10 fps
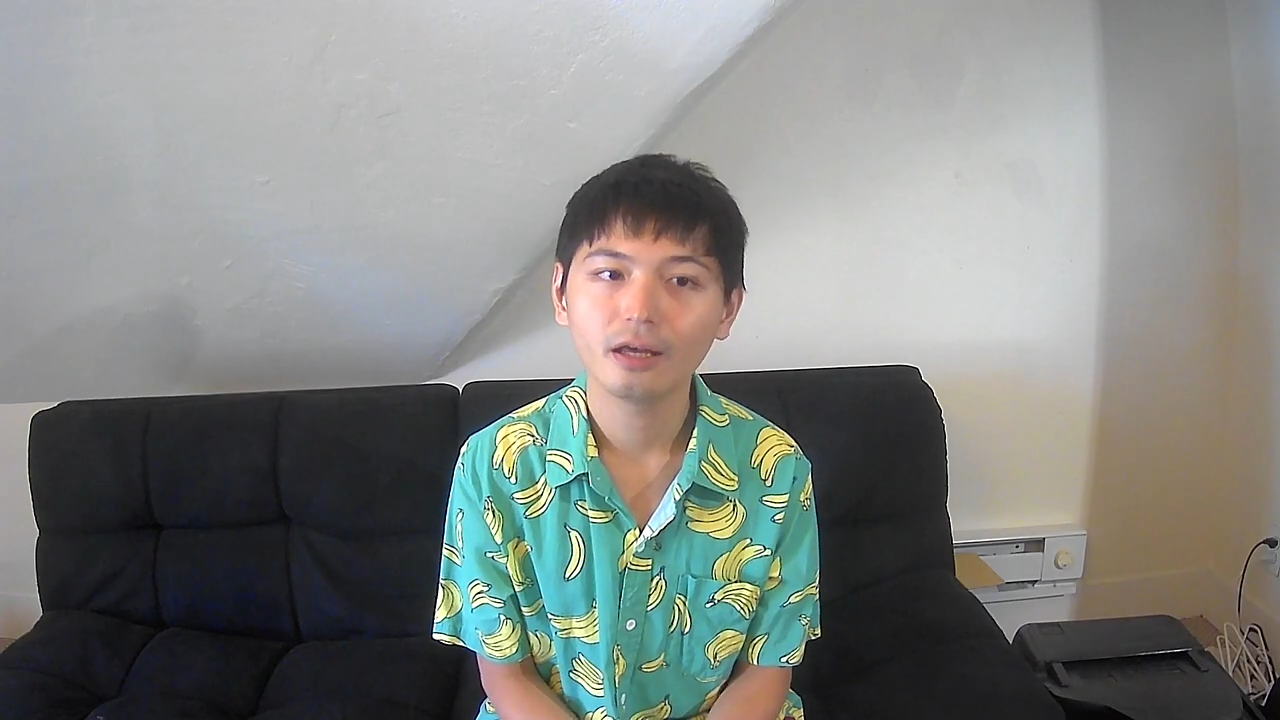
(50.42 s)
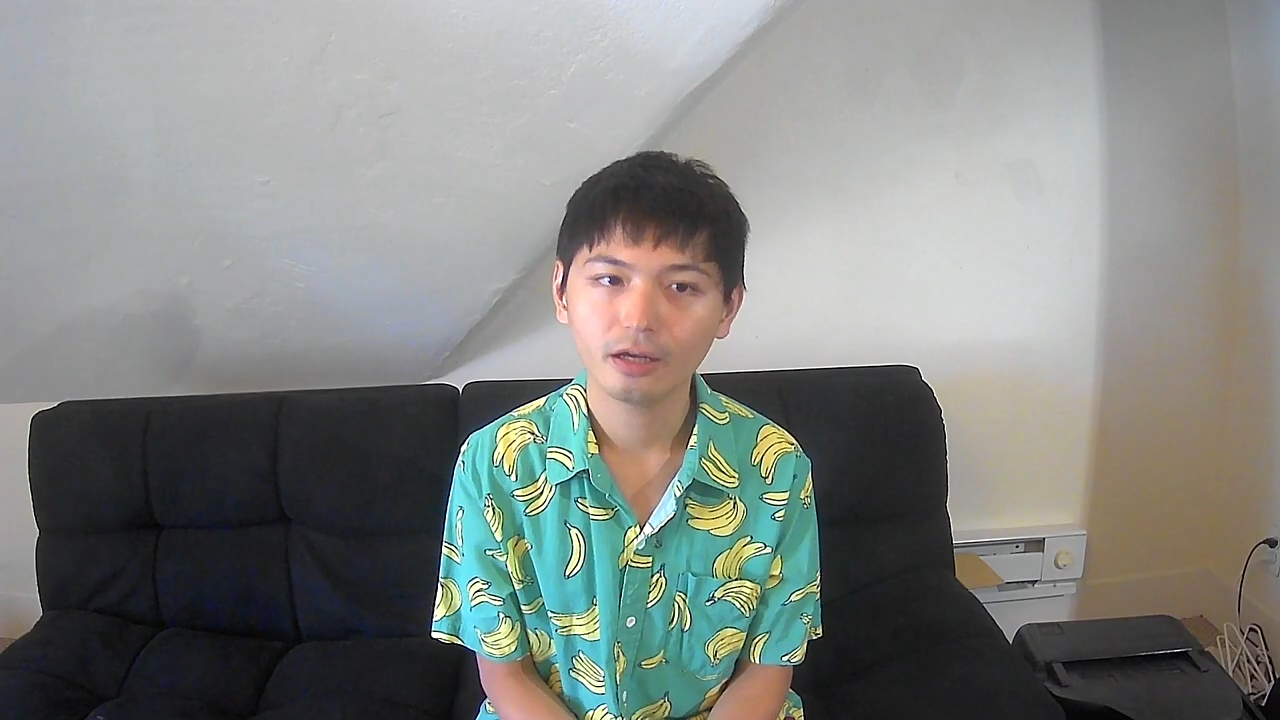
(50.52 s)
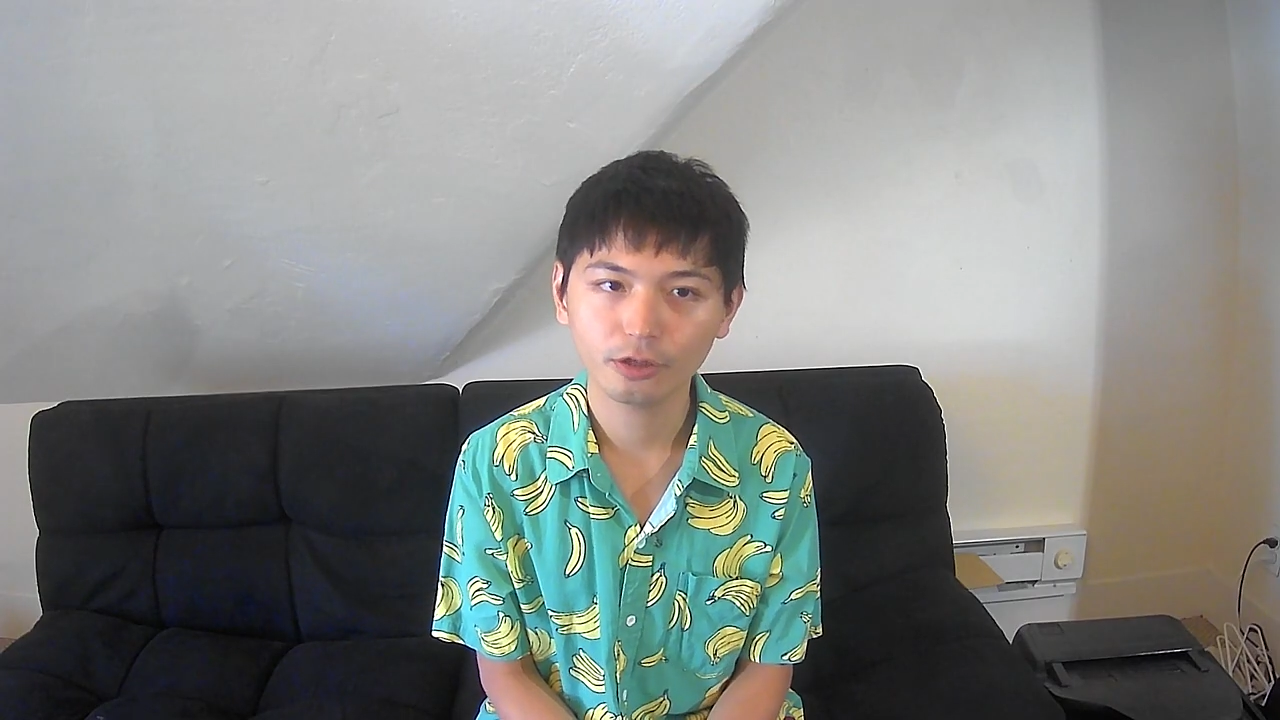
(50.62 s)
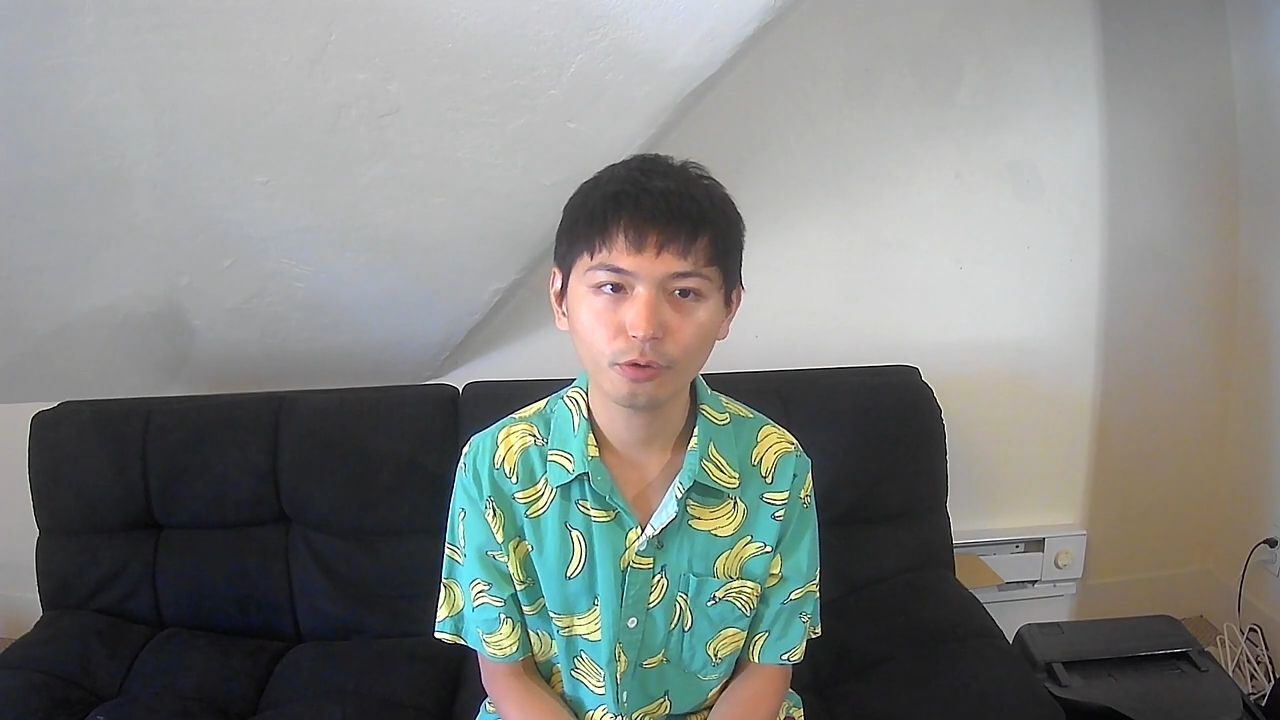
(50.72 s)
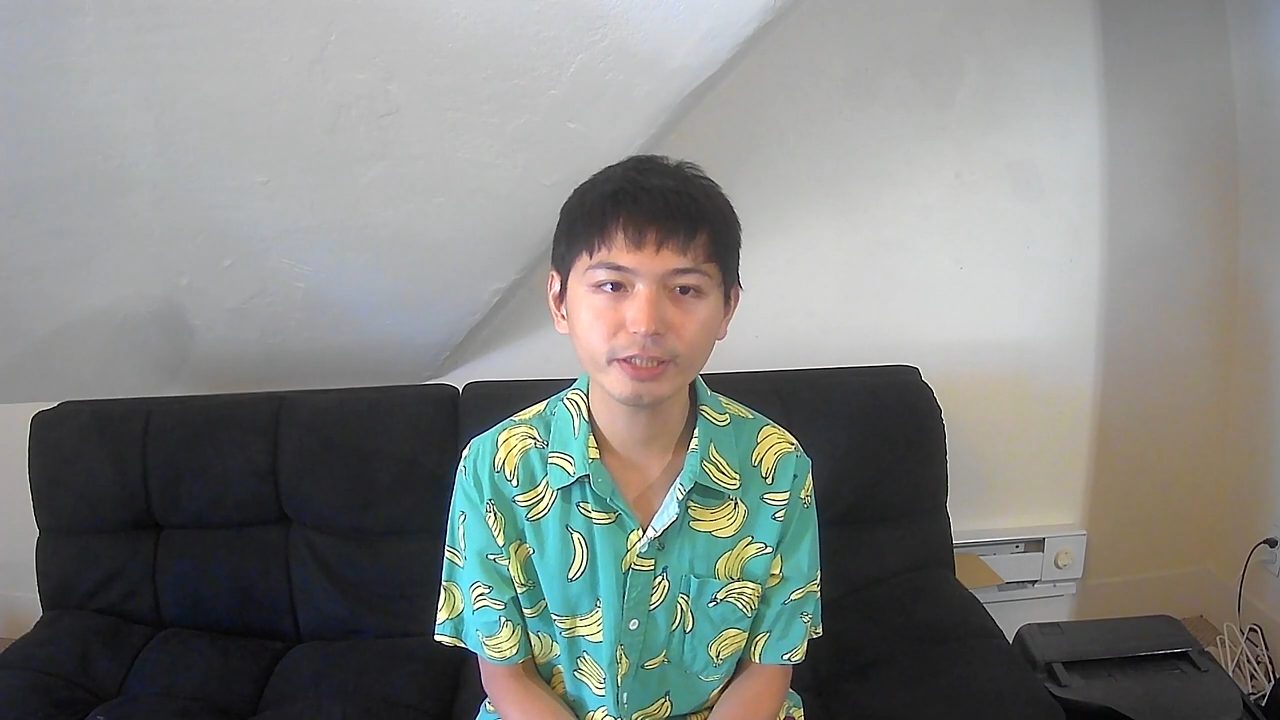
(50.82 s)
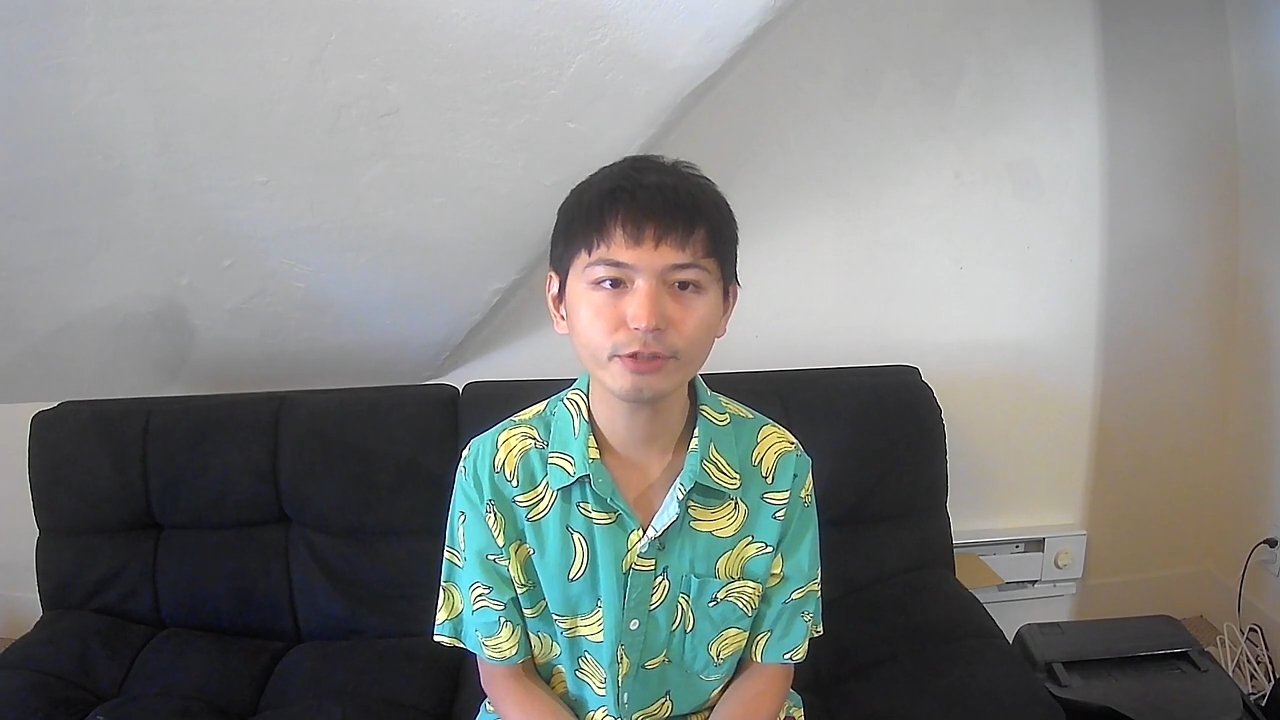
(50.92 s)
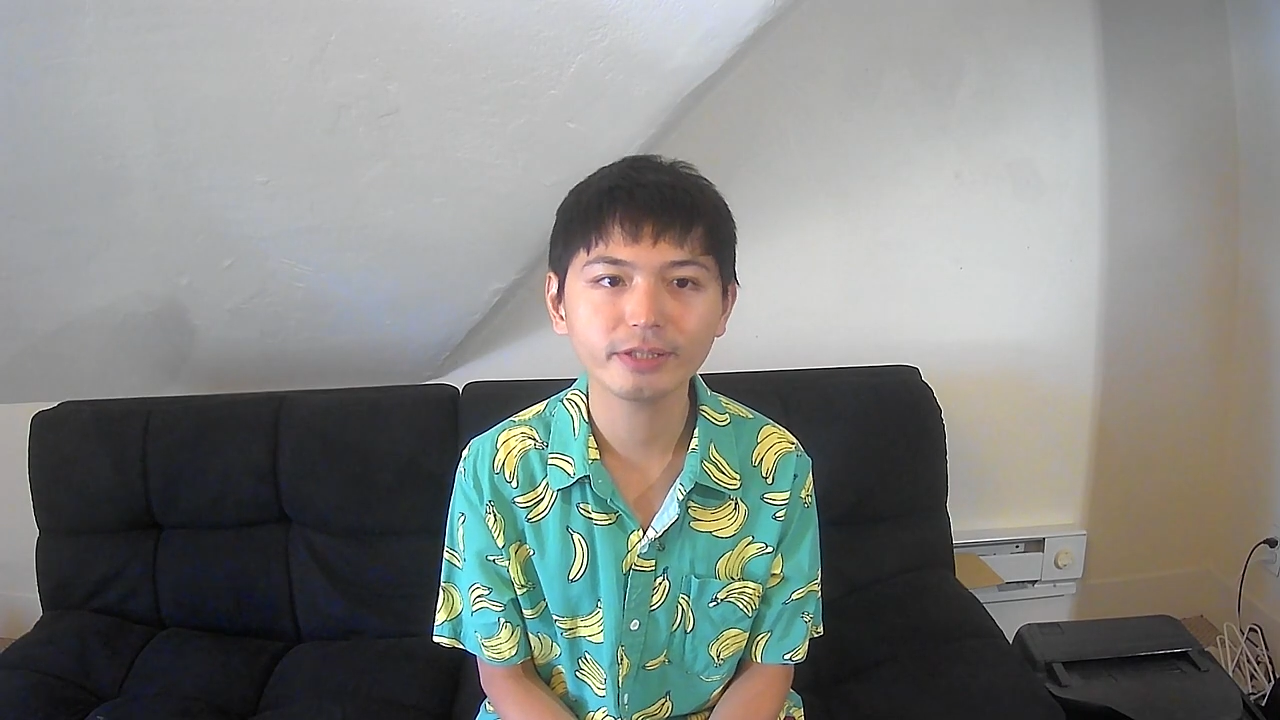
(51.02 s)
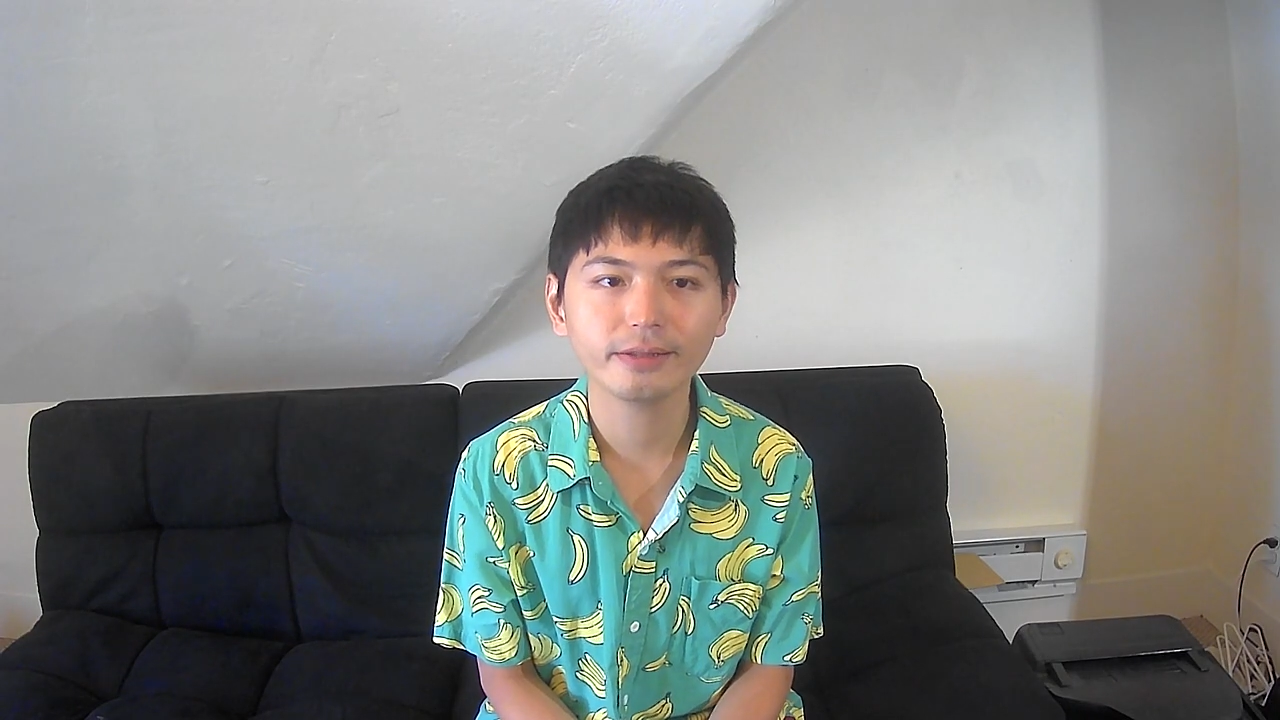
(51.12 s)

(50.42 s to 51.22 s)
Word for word: According to